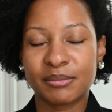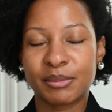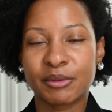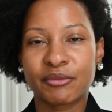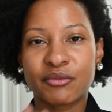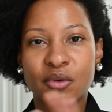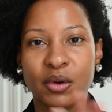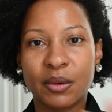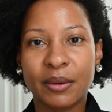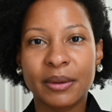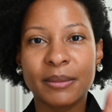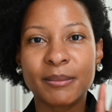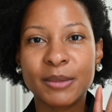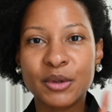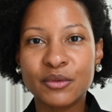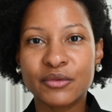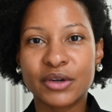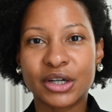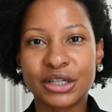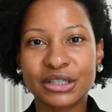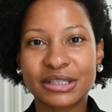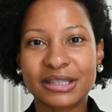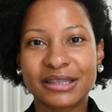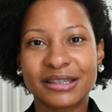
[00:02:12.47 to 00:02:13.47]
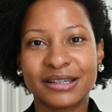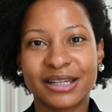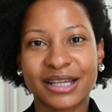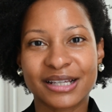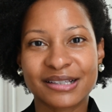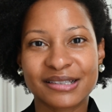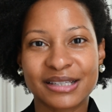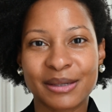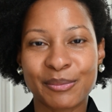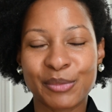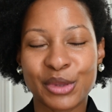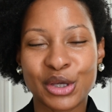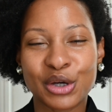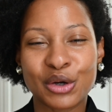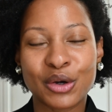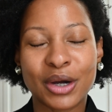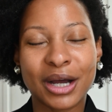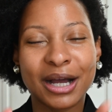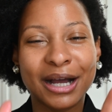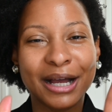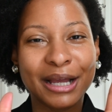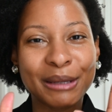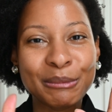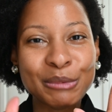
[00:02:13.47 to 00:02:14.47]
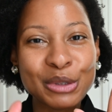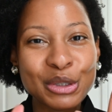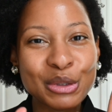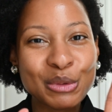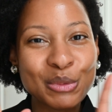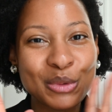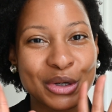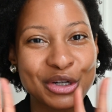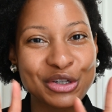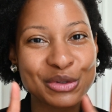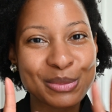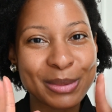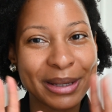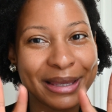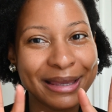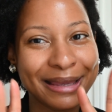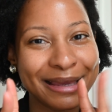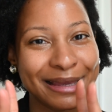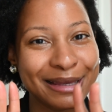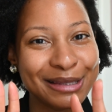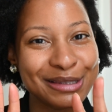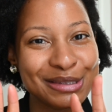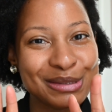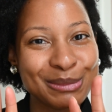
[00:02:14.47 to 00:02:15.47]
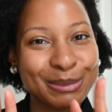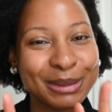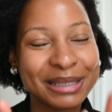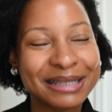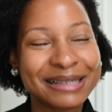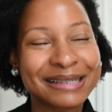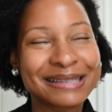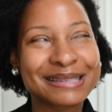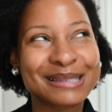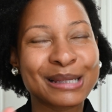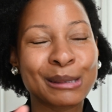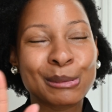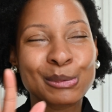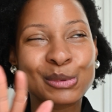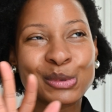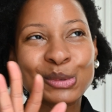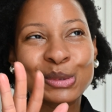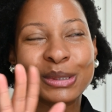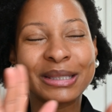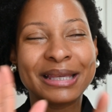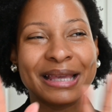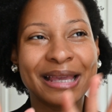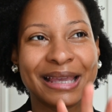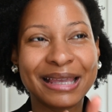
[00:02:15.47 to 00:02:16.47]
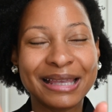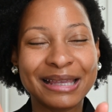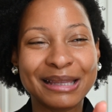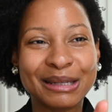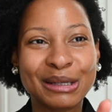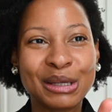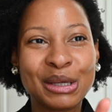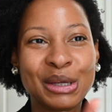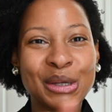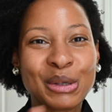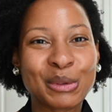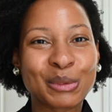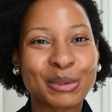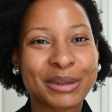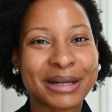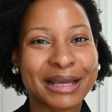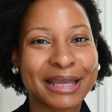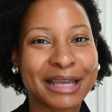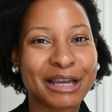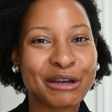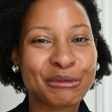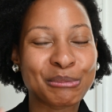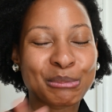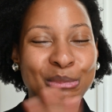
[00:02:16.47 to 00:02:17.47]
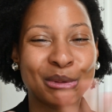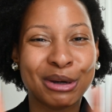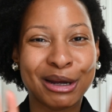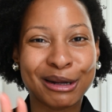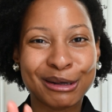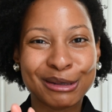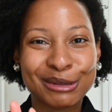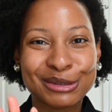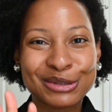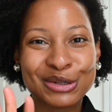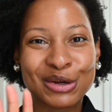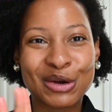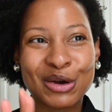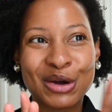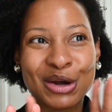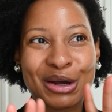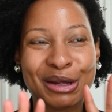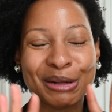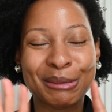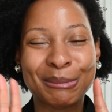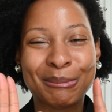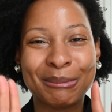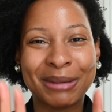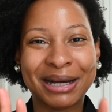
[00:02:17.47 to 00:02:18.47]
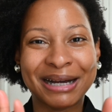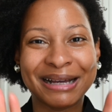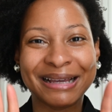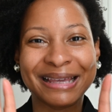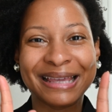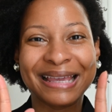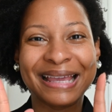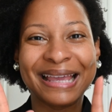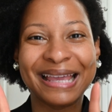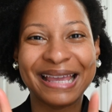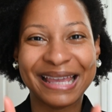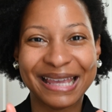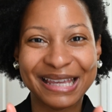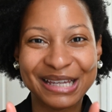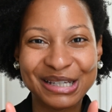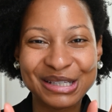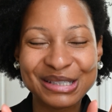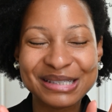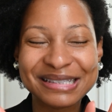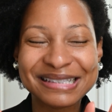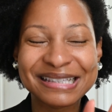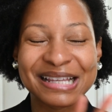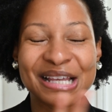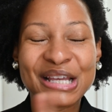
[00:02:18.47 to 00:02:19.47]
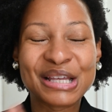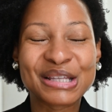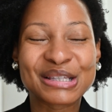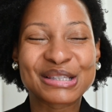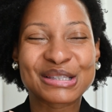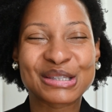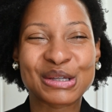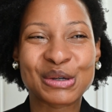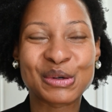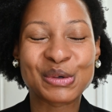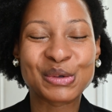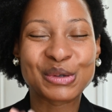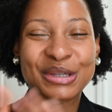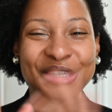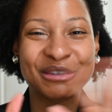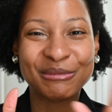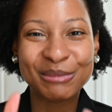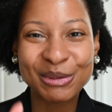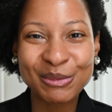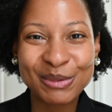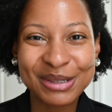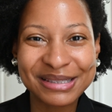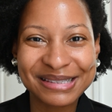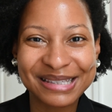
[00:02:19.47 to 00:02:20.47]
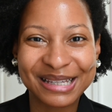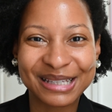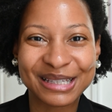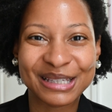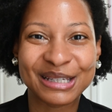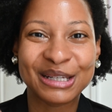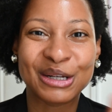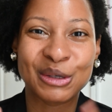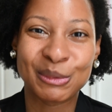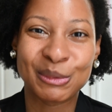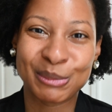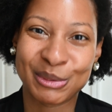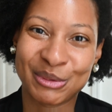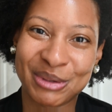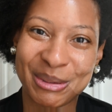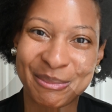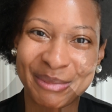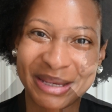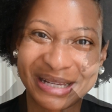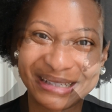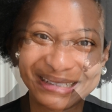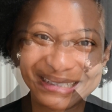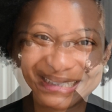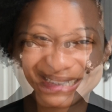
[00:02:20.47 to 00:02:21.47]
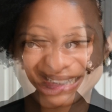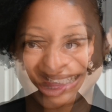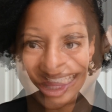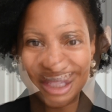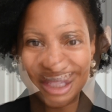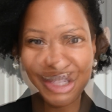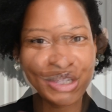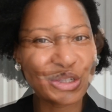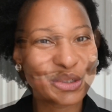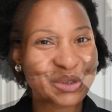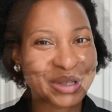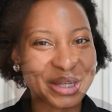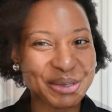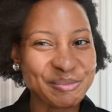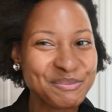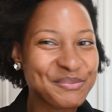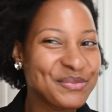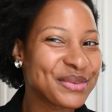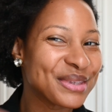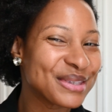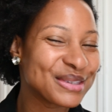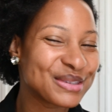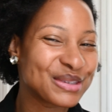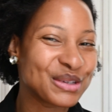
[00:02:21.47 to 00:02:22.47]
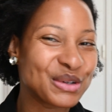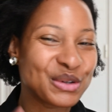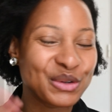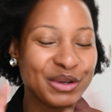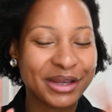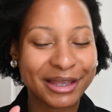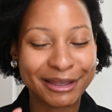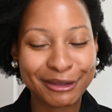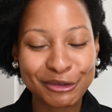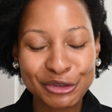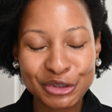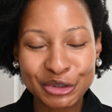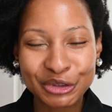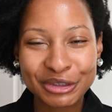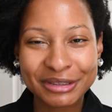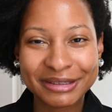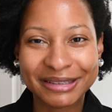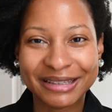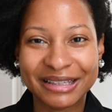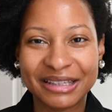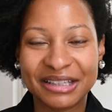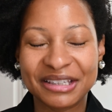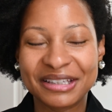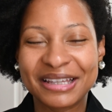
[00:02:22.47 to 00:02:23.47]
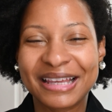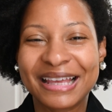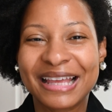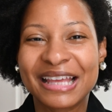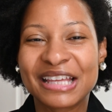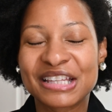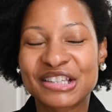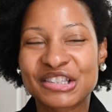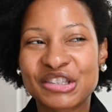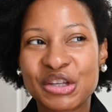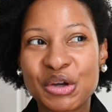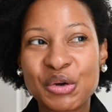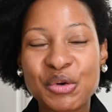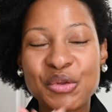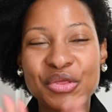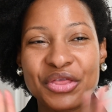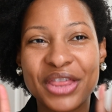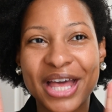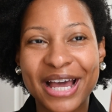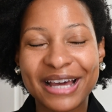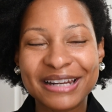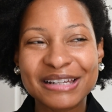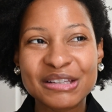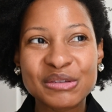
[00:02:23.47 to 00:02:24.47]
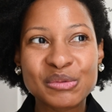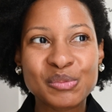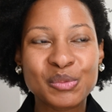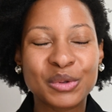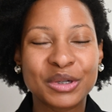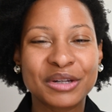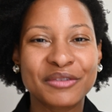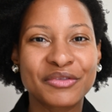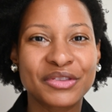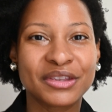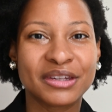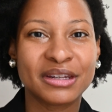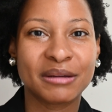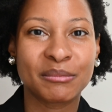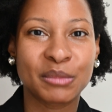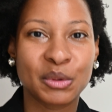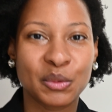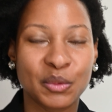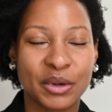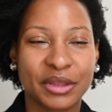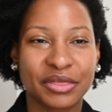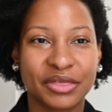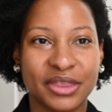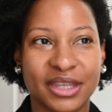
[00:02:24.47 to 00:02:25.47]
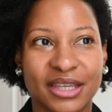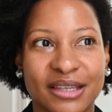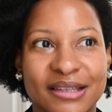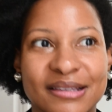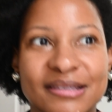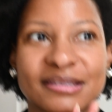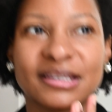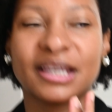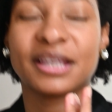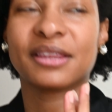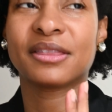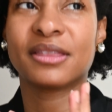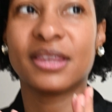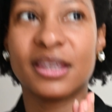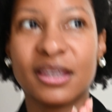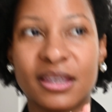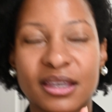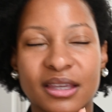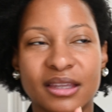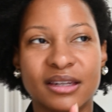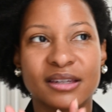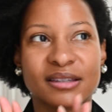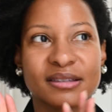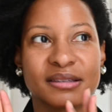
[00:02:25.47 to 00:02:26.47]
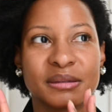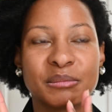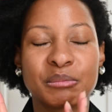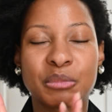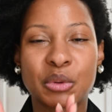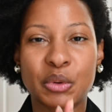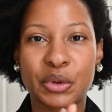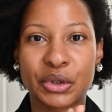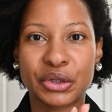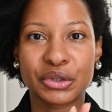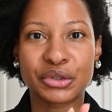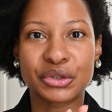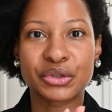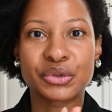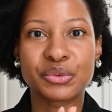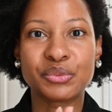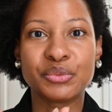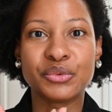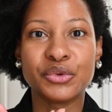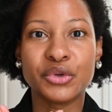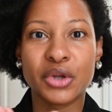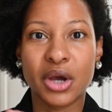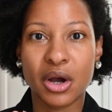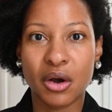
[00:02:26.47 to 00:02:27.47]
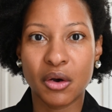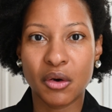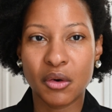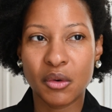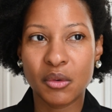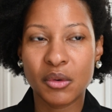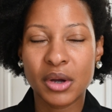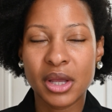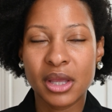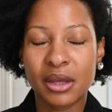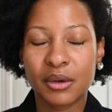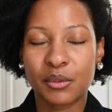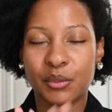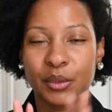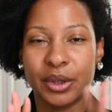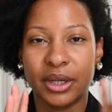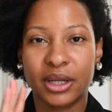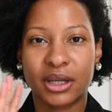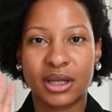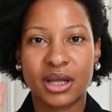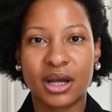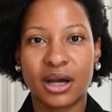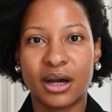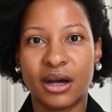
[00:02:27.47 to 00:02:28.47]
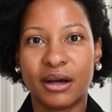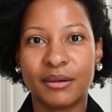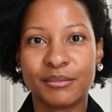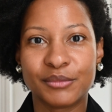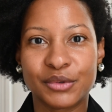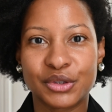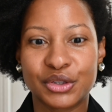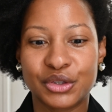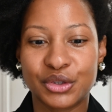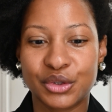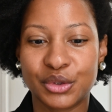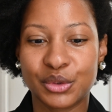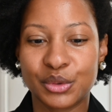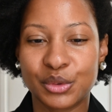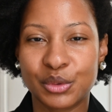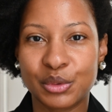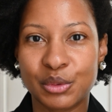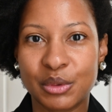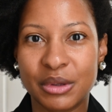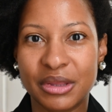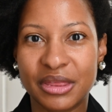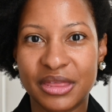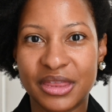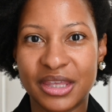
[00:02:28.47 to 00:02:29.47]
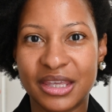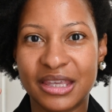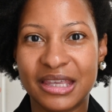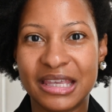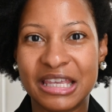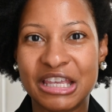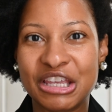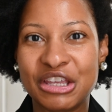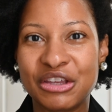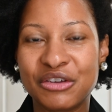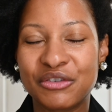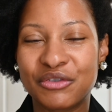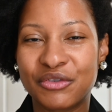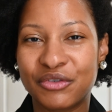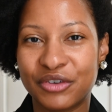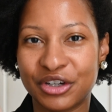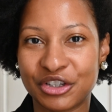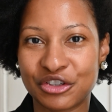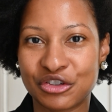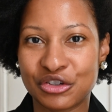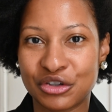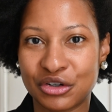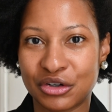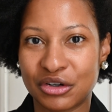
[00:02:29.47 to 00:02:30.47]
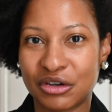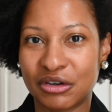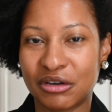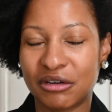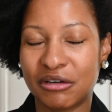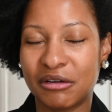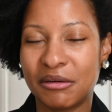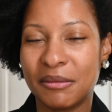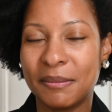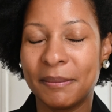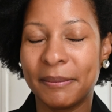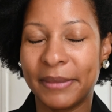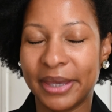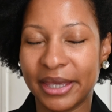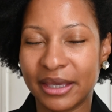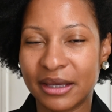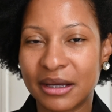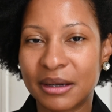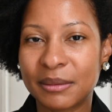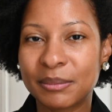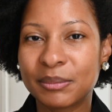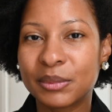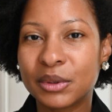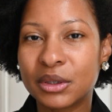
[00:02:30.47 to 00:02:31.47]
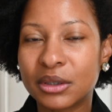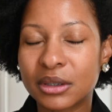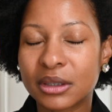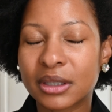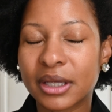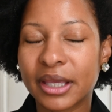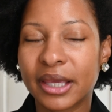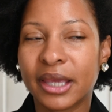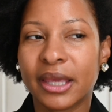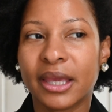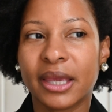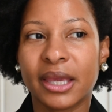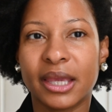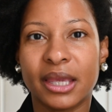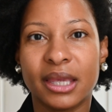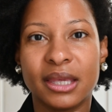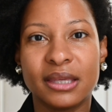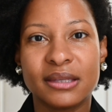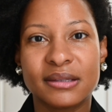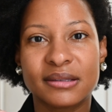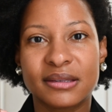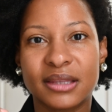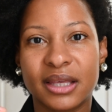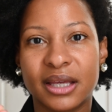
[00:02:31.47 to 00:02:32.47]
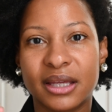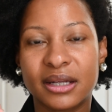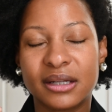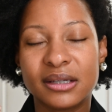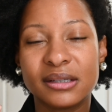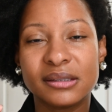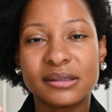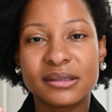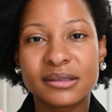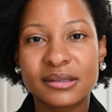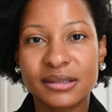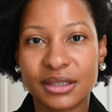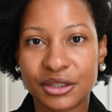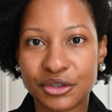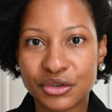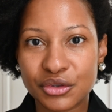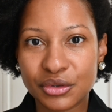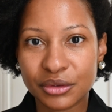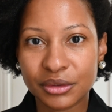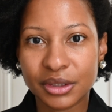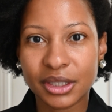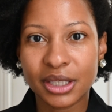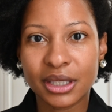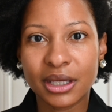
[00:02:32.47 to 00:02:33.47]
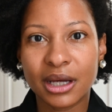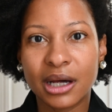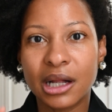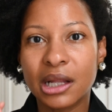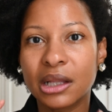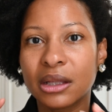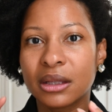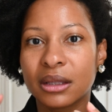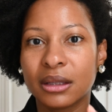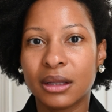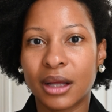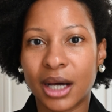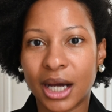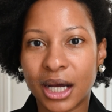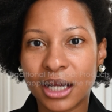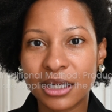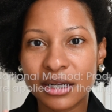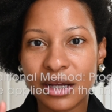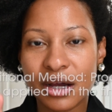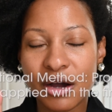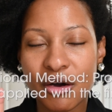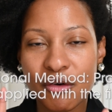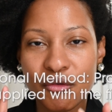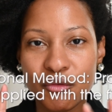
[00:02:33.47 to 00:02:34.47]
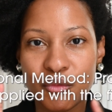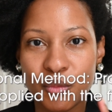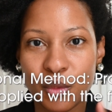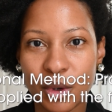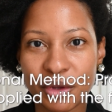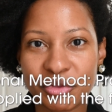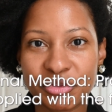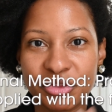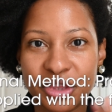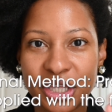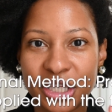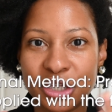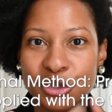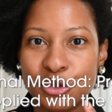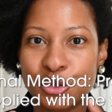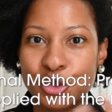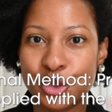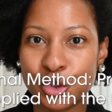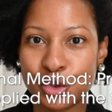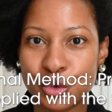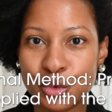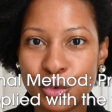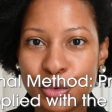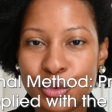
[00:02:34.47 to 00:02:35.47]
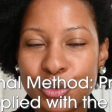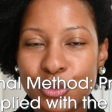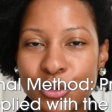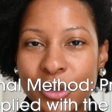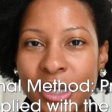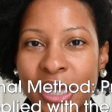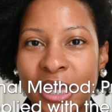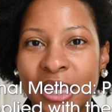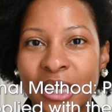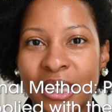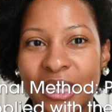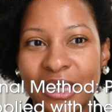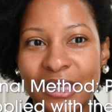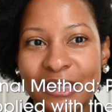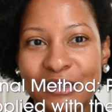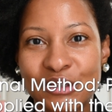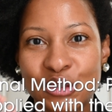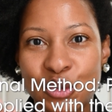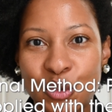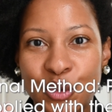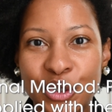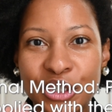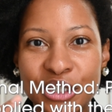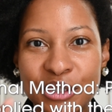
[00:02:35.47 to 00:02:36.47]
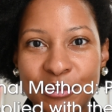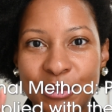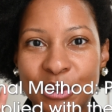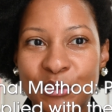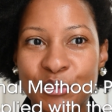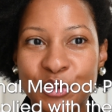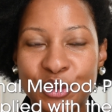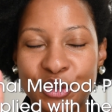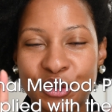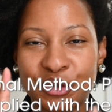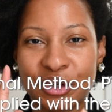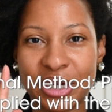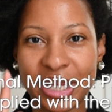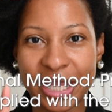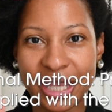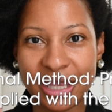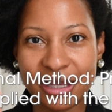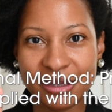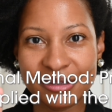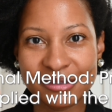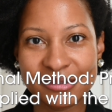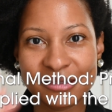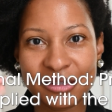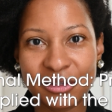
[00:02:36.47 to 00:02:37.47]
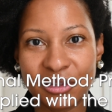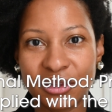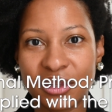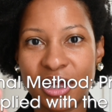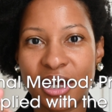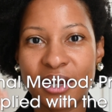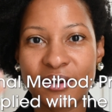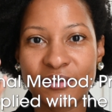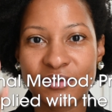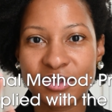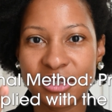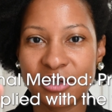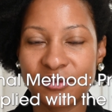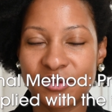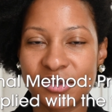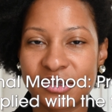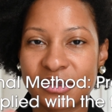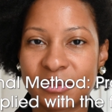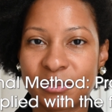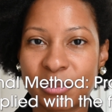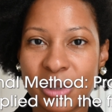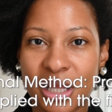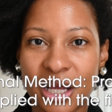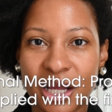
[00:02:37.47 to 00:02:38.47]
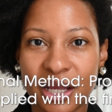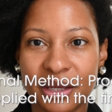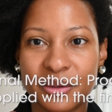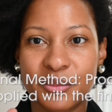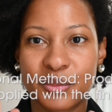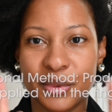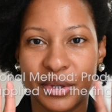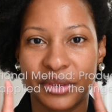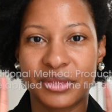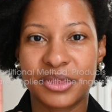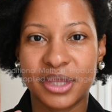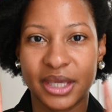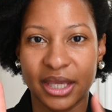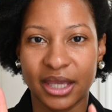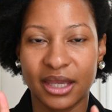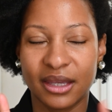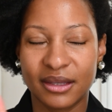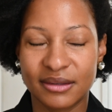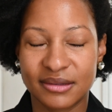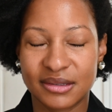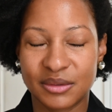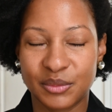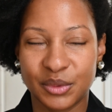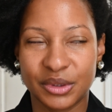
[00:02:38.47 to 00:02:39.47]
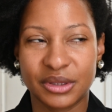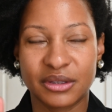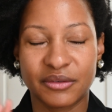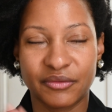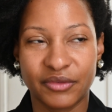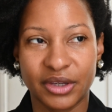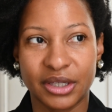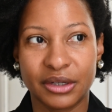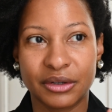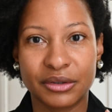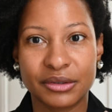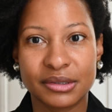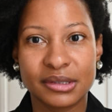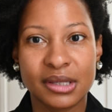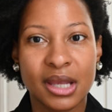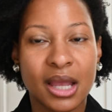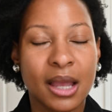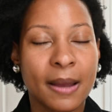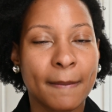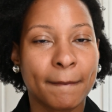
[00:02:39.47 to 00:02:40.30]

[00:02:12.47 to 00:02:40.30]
Before we move on to the next step though, I'm gonna wash my hands because I absolutely hate when I have product on my hands. So give me 1 second and I'll be right back. Okay, so hands are clean. So that is one of the number one things I think it is important to know when it comes to the French girl makeup look, is that essentially a lot of what they do is going to be with your hands. A lot of stuff is applied with the hands and with the fingers.